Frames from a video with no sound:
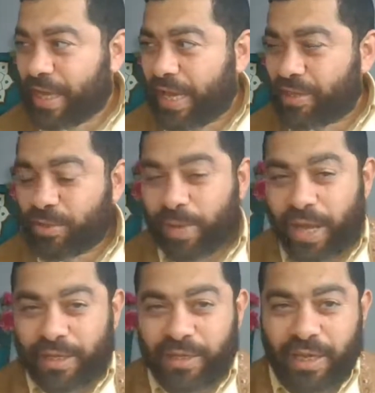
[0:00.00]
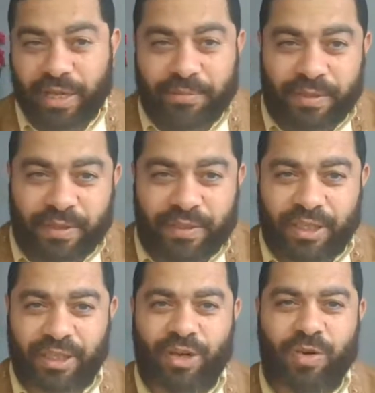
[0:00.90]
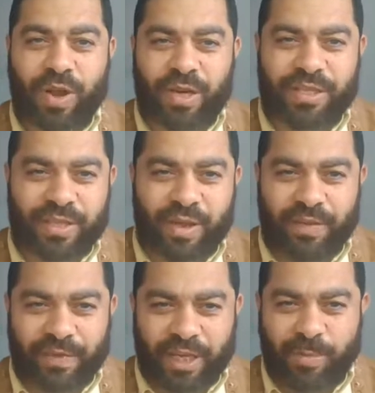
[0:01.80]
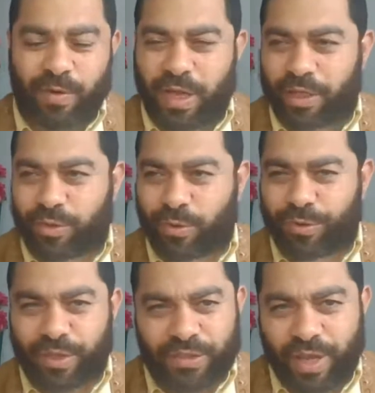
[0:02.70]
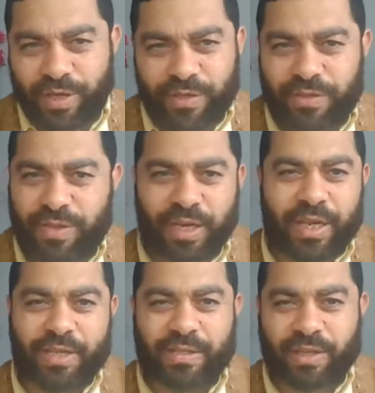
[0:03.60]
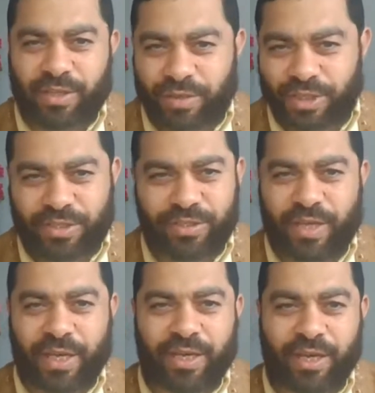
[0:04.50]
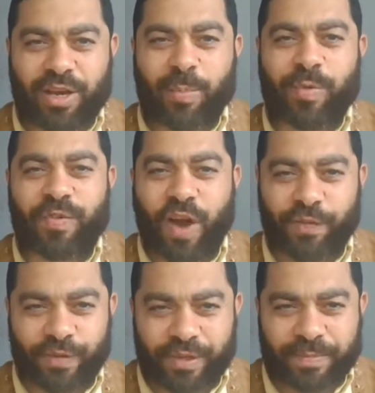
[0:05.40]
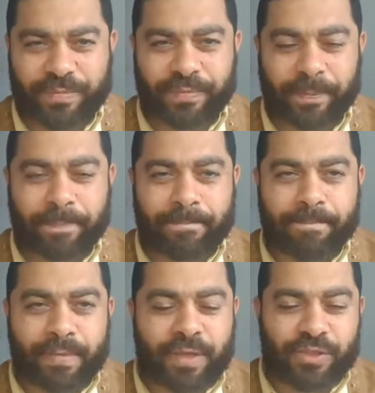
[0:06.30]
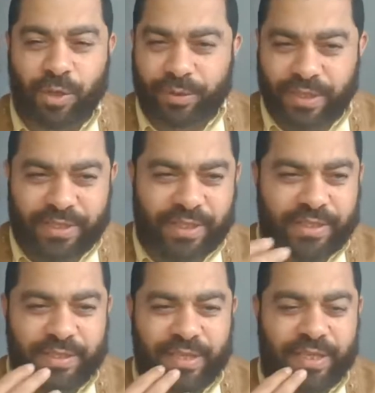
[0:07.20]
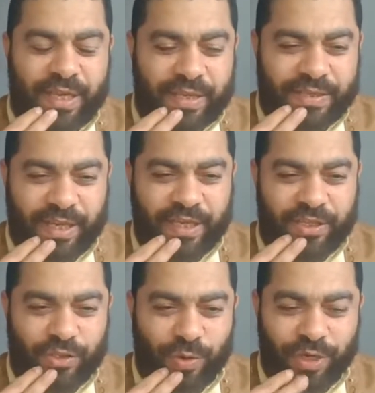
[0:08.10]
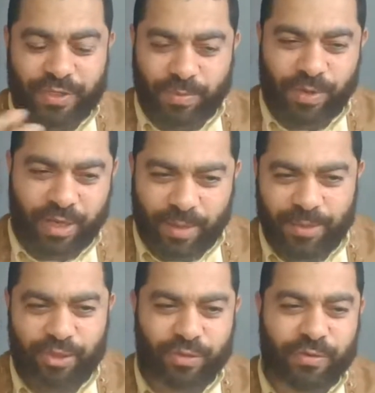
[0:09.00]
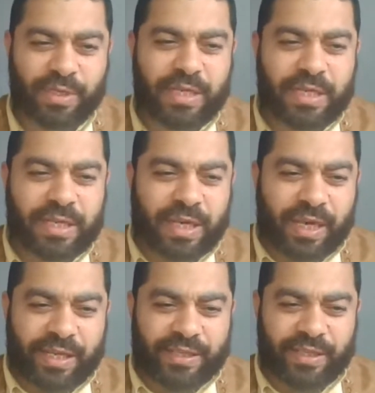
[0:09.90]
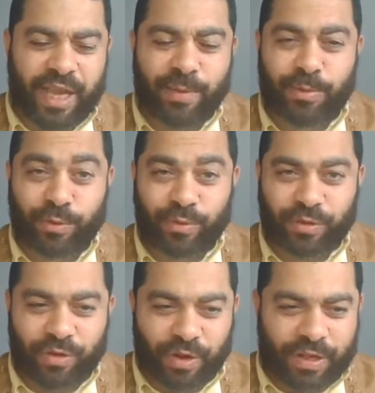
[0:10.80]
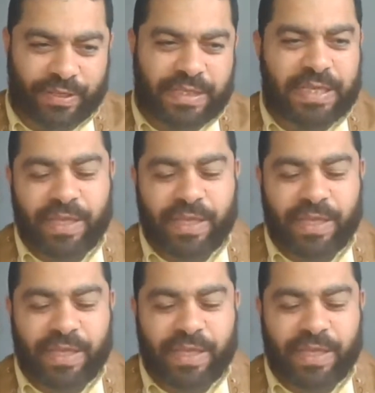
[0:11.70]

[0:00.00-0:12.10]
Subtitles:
And subhanAllah, the Clear Quran is now available like $2-3. Khalas, that's like a cup of coffee. So this is the second story, someone coming to Islam through the Quran.